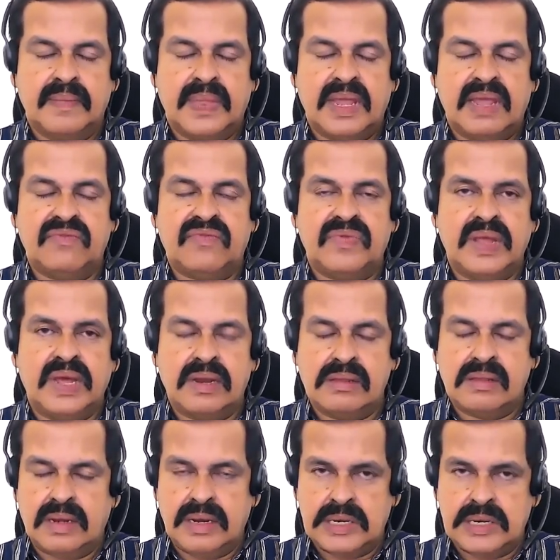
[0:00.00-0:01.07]
If there is
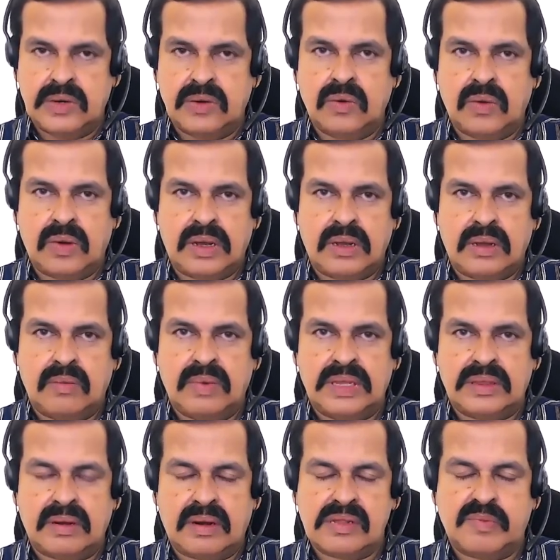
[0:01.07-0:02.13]
an issue
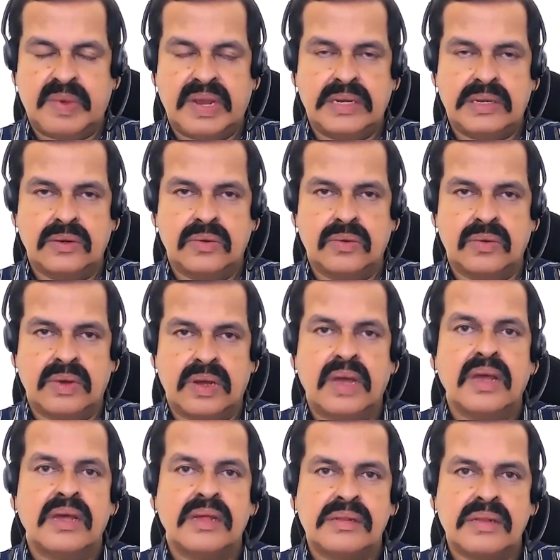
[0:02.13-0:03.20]
with respect to,
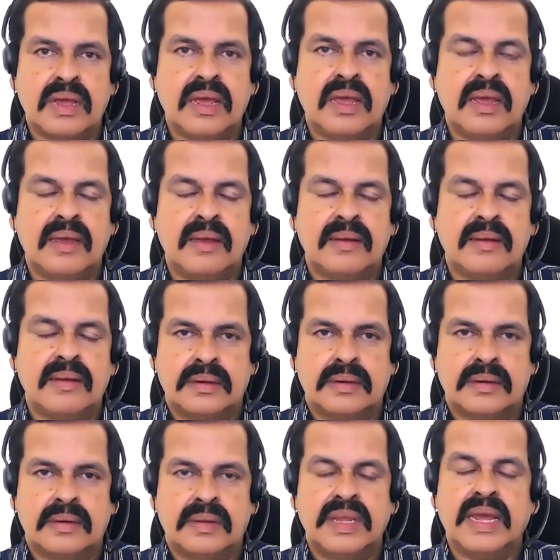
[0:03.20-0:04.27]
say,
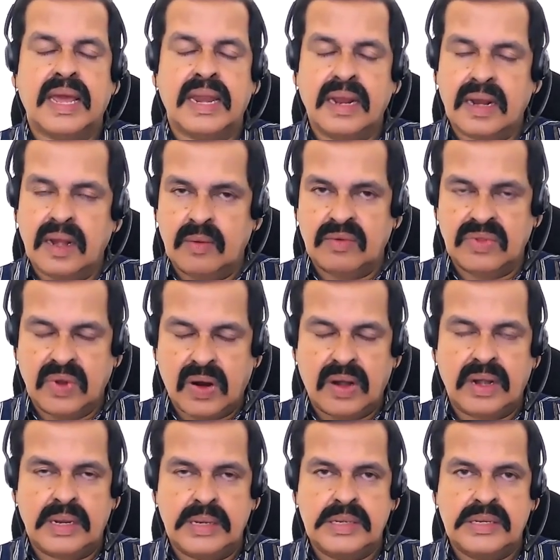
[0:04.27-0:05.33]
the curriculum of the
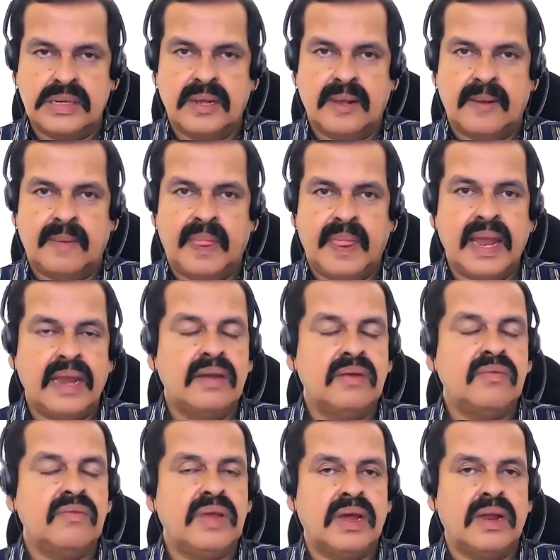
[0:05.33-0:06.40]
college,
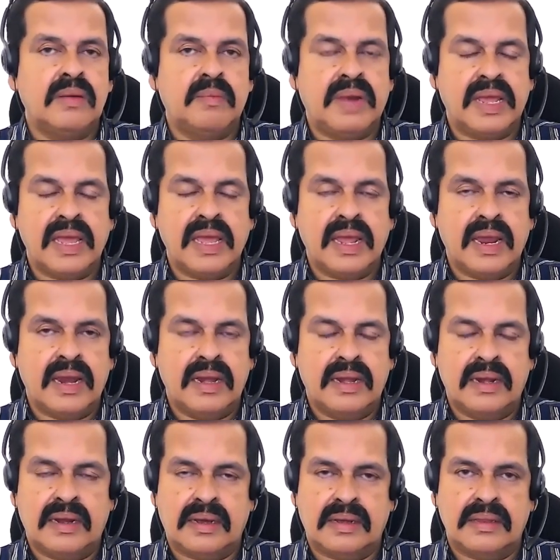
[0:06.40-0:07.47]
then we are bringing
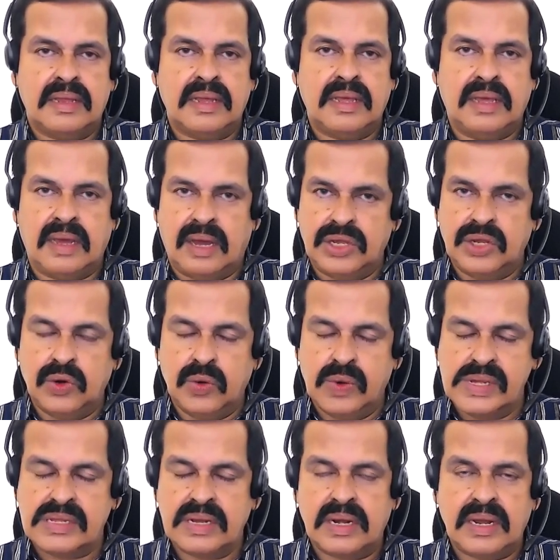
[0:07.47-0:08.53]
in the
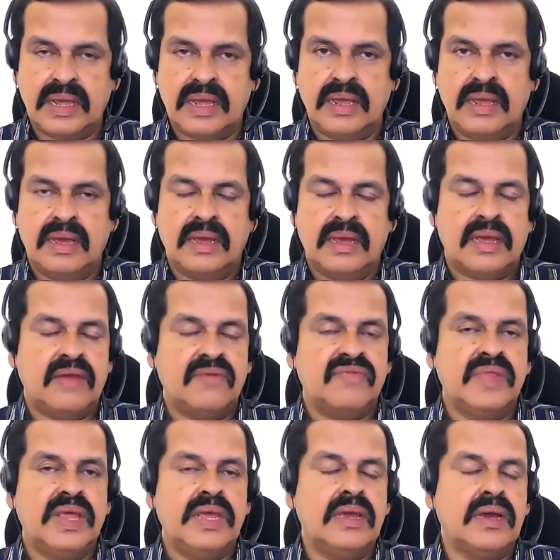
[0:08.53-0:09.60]
university. If
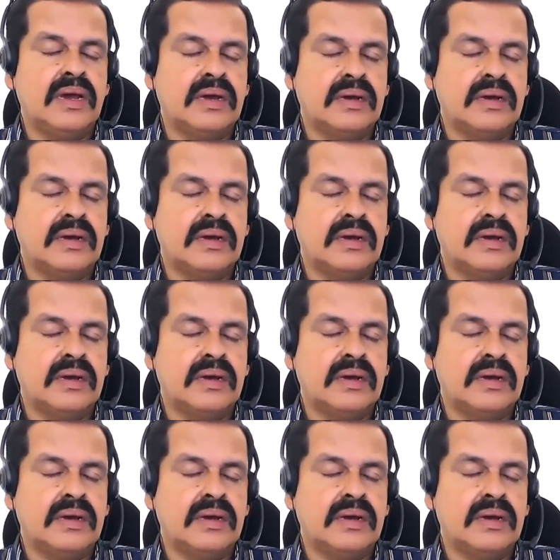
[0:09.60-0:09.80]
the